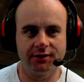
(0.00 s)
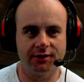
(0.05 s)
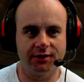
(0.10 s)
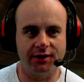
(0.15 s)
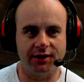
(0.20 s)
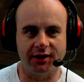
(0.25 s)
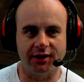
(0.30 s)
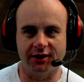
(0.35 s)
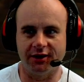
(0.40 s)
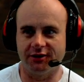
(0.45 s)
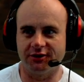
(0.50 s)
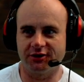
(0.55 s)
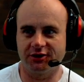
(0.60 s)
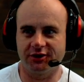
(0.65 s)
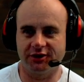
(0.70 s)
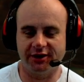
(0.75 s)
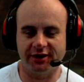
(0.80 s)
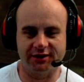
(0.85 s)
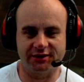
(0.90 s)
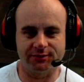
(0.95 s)
and
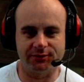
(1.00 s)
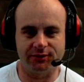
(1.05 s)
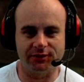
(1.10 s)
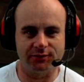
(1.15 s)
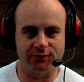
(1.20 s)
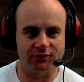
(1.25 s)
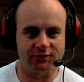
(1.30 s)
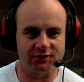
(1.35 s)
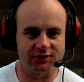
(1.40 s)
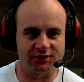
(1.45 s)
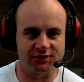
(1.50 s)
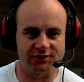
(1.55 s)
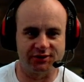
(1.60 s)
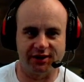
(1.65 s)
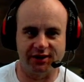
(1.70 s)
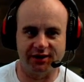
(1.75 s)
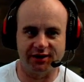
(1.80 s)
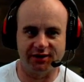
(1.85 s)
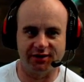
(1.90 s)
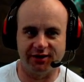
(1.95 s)
she has people just
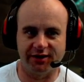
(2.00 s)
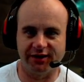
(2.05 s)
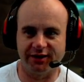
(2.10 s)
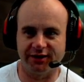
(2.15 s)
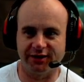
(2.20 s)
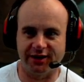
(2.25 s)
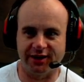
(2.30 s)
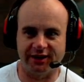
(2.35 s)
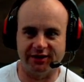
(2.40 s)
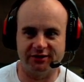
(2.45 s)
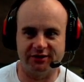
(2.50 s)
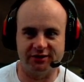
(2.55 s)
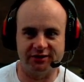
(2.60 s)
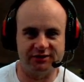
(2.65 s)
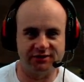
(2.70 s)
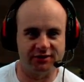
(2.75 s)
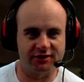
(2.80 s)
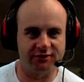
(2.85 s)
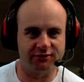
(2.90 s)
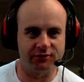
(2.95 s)
saying like nasty
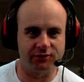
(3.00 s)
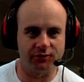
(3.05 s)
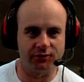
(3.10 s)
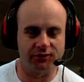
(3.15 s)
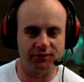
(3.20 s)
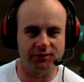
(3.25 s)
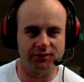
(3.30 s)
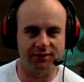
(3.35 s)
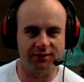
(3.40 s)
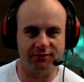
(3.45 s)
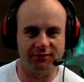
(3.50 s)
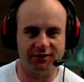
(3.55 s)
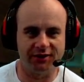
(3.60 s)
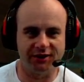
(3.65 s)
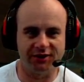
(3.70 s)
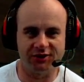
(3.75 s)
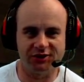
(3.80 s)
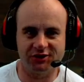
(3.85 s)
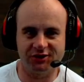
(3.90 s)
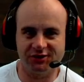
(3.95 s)
stuff to her,
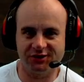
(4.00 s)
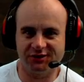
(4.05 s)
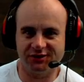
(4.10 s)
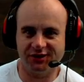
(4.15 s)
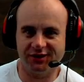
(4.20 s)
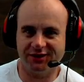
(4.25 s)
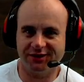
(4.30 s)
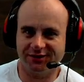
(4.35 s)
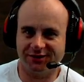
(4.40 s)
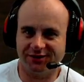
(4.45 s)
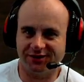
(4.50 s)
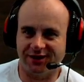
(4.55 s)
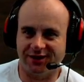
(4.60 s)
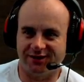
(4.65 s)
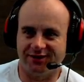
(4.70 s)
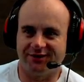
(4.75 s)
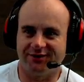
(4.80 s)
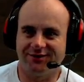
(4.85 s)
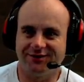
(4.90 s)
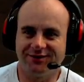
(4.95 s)
and she's like not.
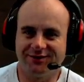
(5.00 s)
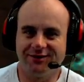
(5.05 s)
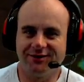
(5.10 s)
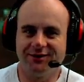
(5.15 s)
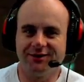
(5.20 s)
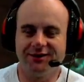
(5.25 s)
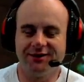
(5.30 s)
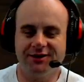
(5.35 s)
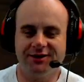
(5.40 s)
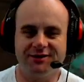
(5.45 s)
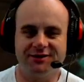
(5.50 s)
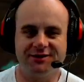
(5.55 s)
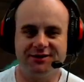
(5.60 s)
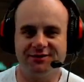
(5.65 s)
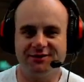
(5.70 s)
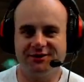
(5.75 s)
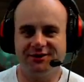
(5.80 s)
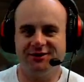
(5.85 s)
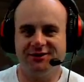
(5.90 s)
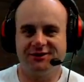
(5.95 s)
It's not
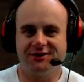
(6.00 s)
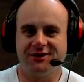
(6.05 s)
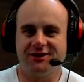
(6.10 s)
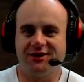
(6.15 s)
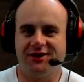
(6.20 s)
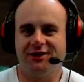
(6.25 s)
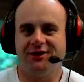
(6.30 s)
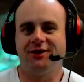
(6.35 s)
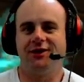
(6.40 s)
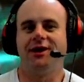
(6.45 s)
like she's like in a